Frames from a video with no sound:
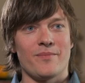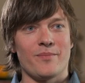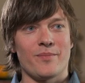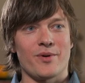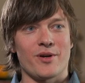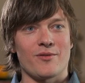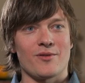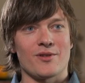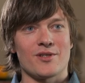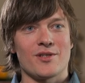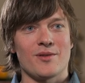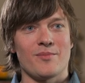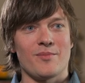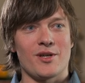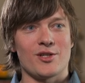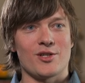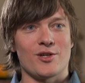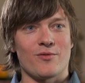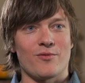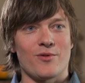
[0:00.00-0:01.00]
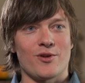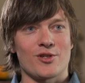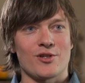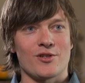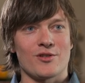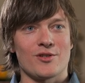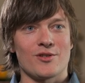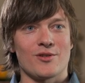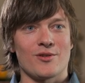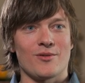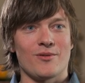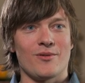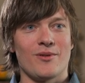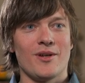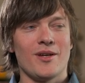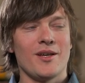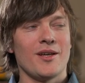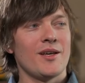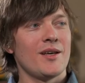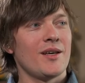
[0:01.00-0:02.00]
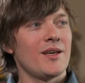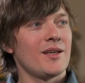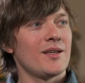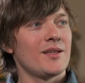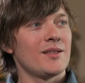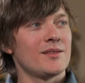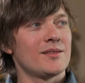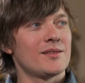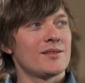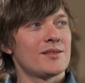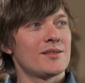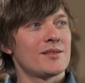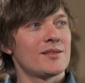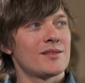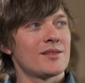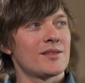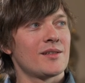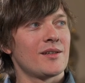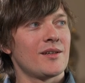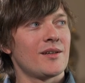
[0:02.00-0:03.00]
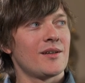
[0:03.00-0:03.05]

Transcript: previous major versions so it's